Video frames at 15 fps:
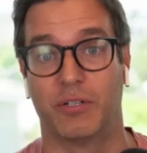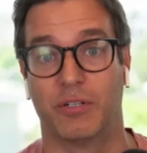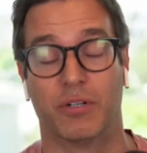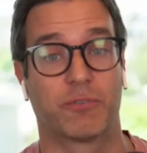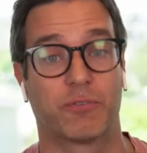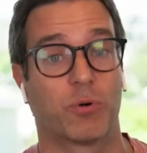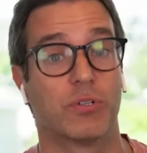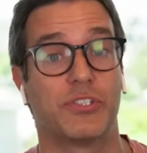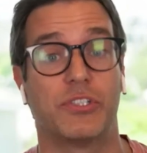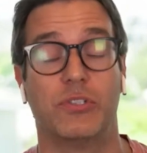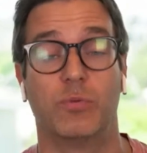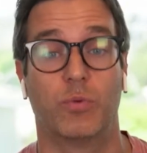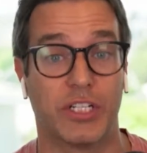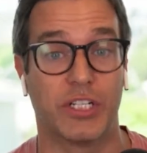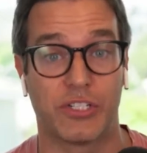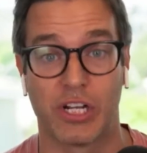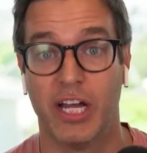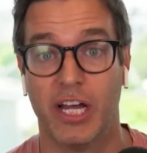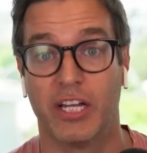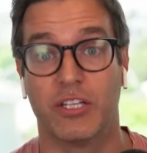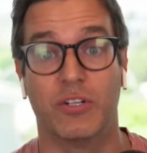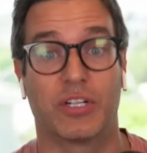Of course you wish
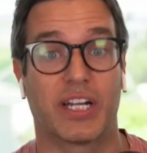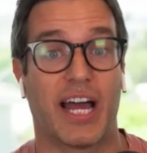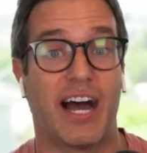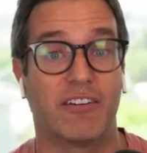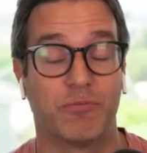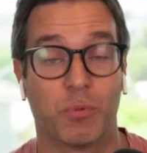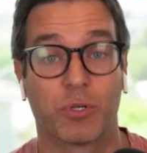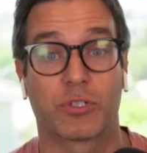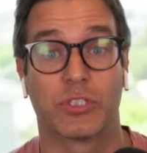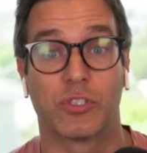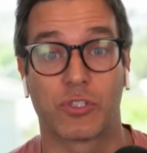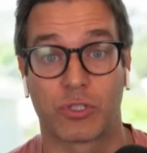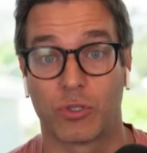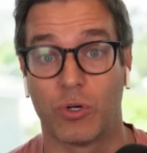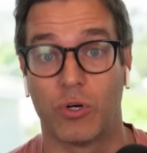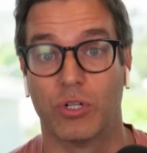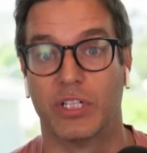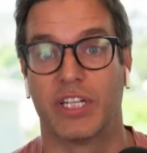you could have more control and